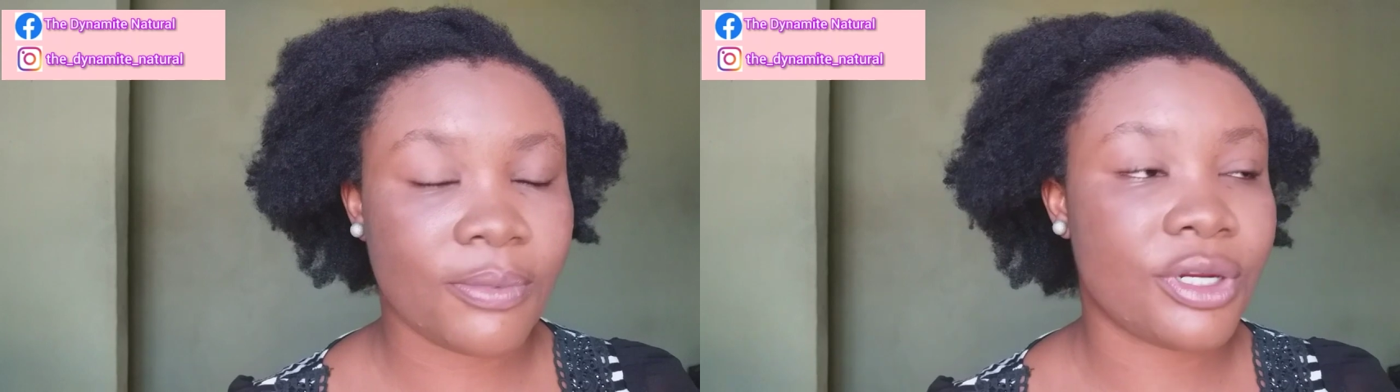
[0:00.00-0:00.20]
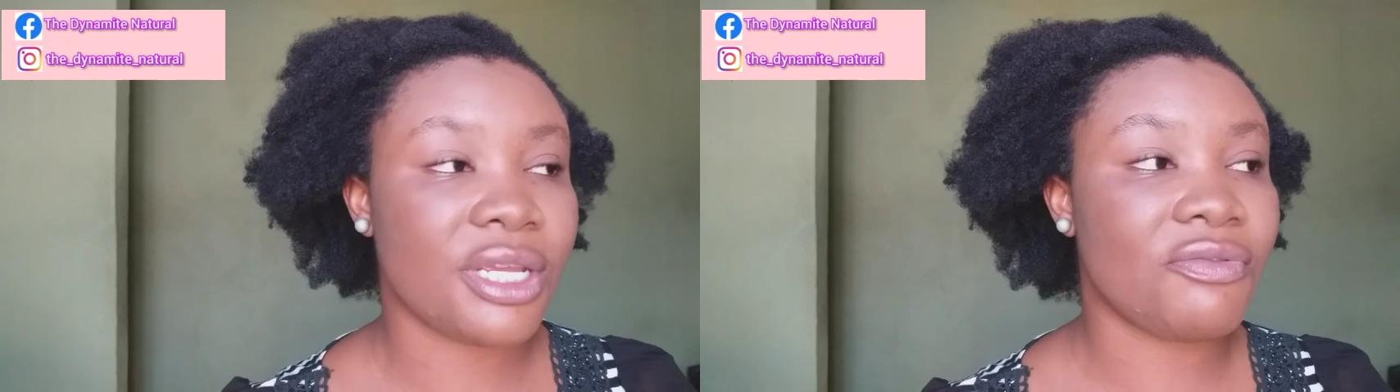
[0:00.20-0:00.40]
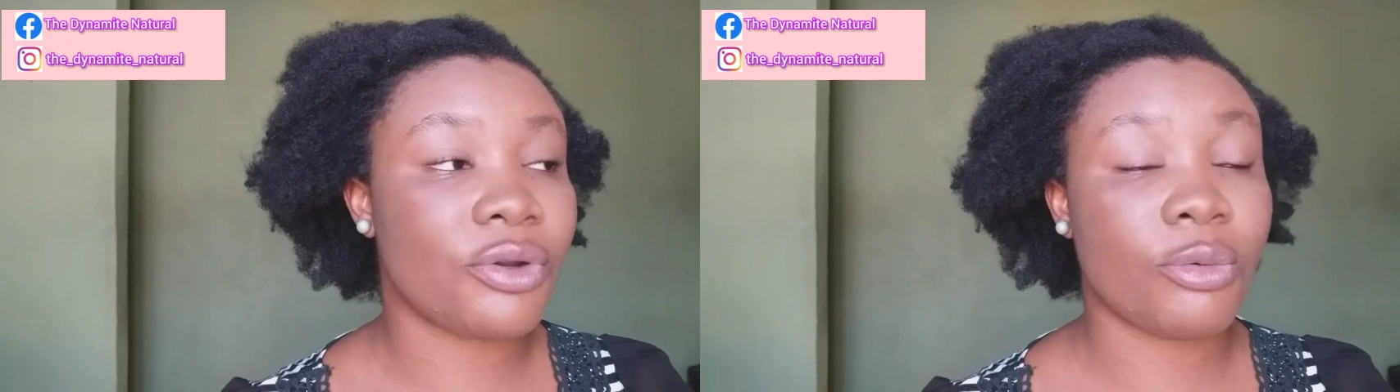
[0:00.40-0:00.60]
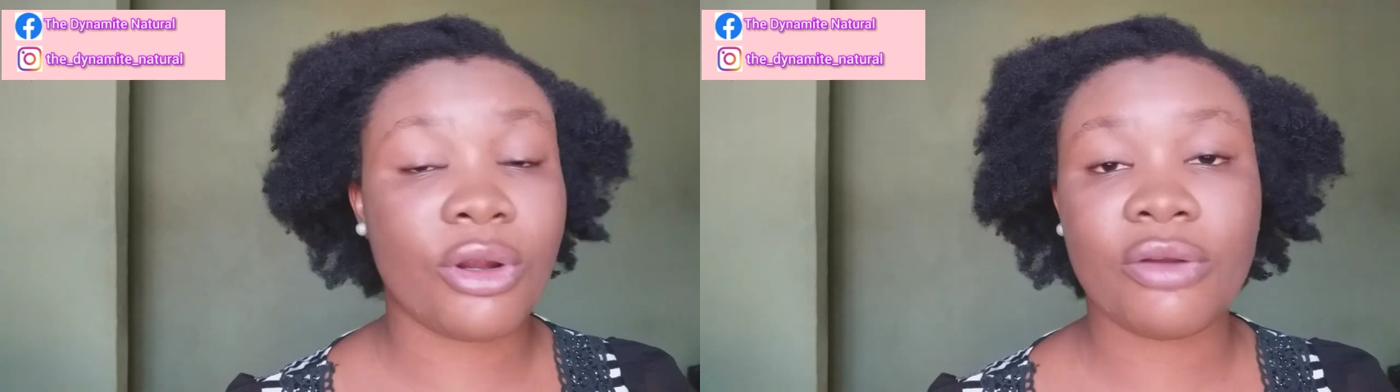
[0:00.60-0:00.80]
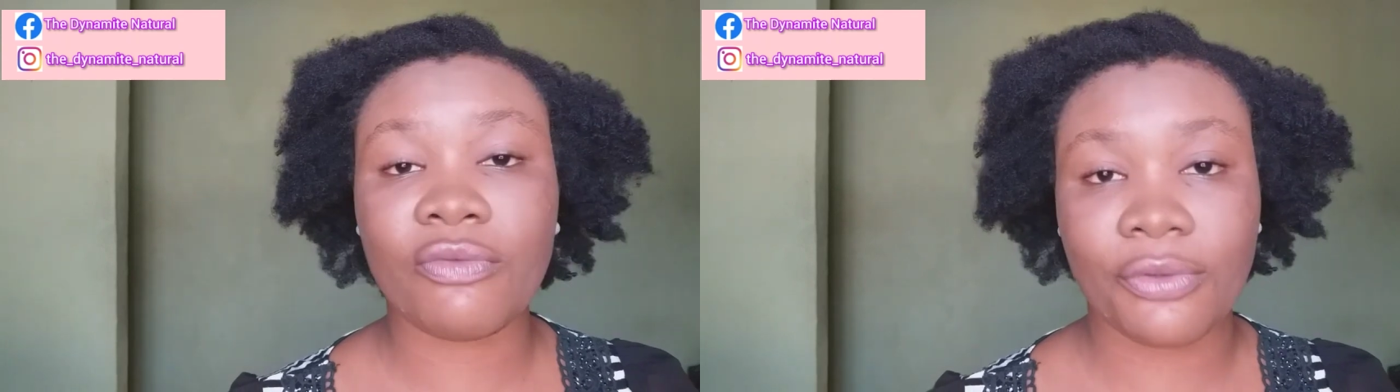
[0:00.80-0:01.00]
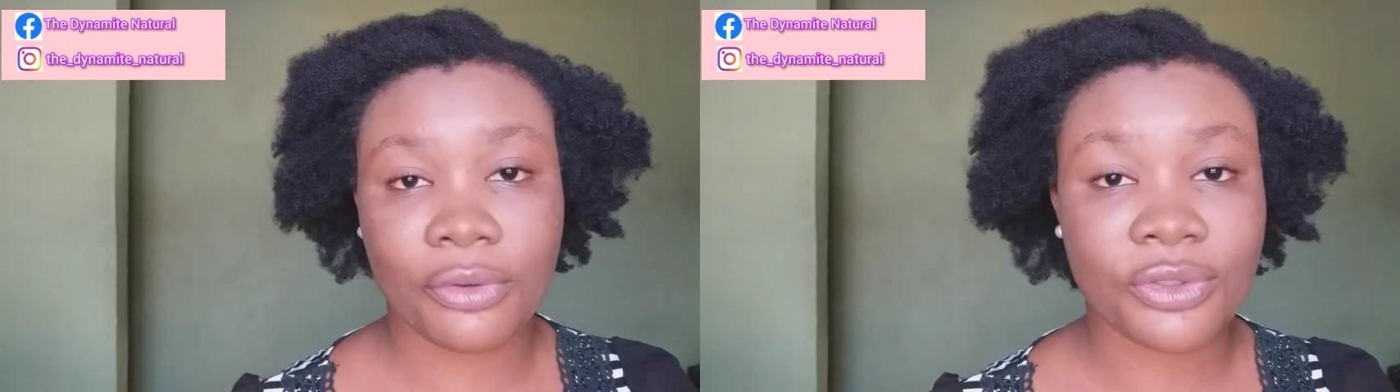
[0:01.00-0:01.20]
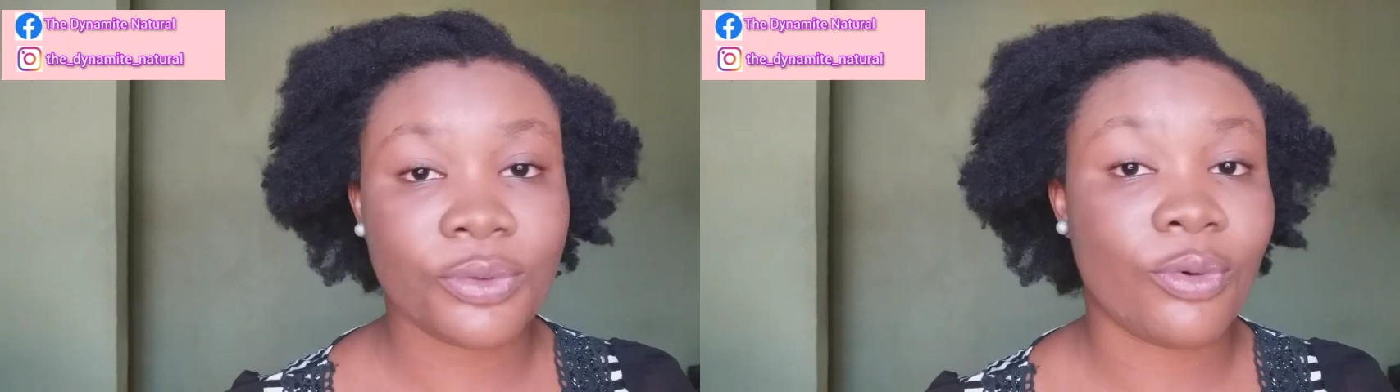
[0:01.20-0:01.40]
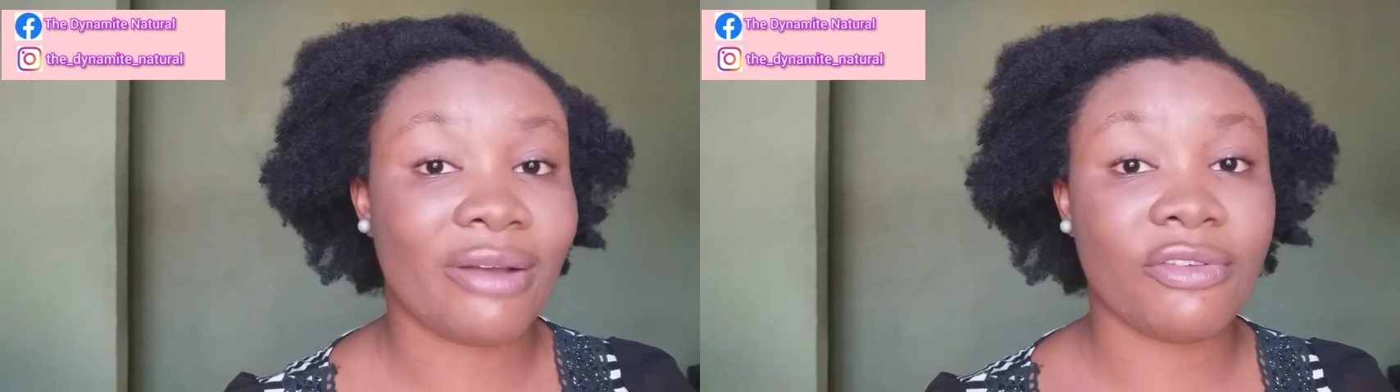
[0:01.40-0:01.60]
But if you're one of those
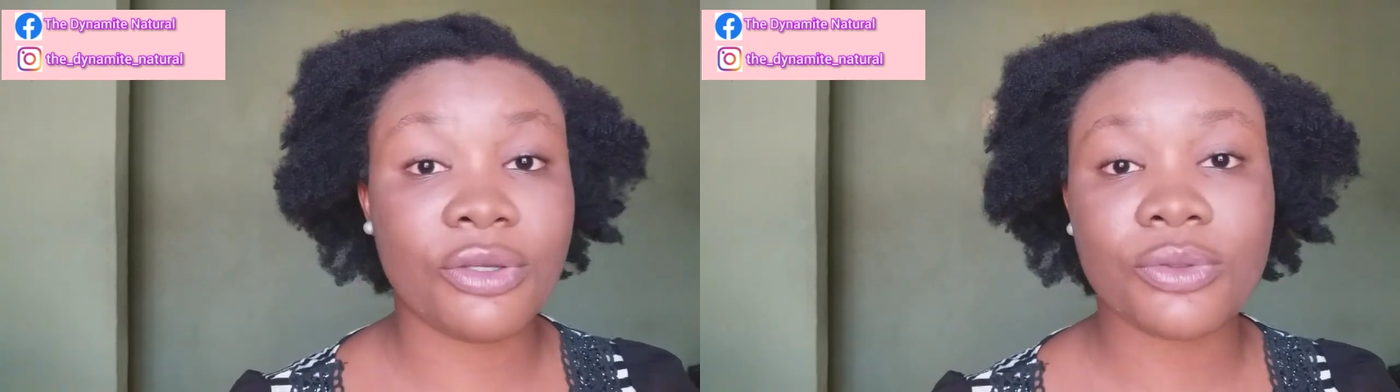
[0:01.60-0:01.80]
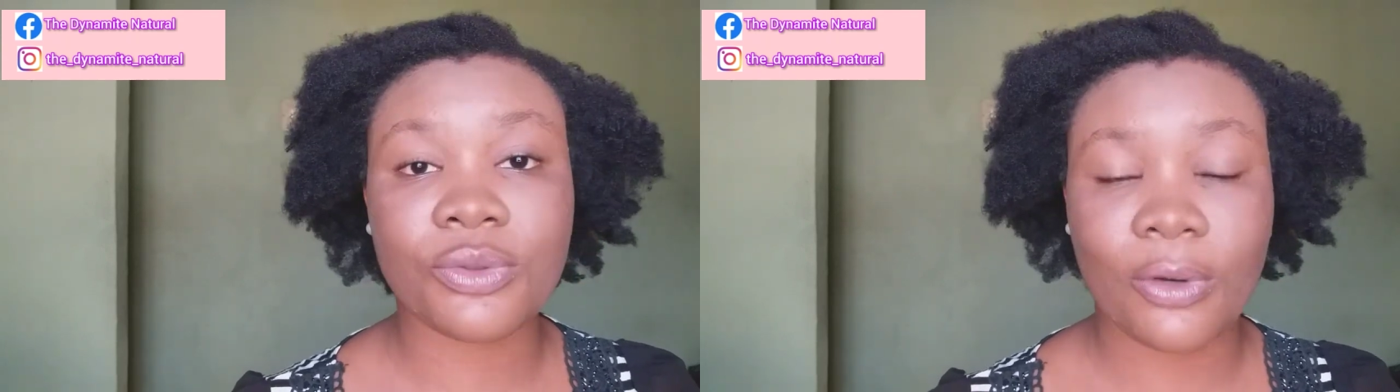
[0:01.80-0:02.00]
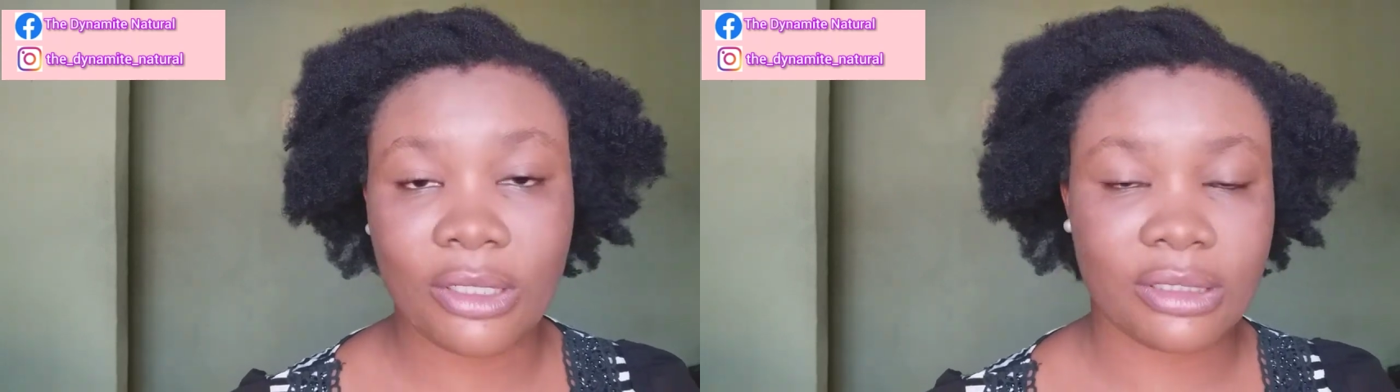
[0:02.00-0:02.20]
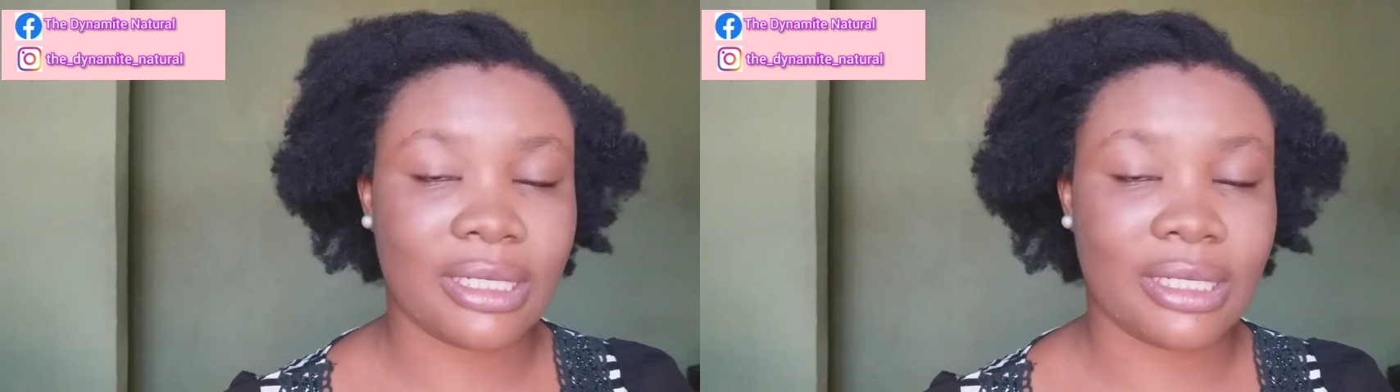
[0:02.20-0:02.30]
who have used oils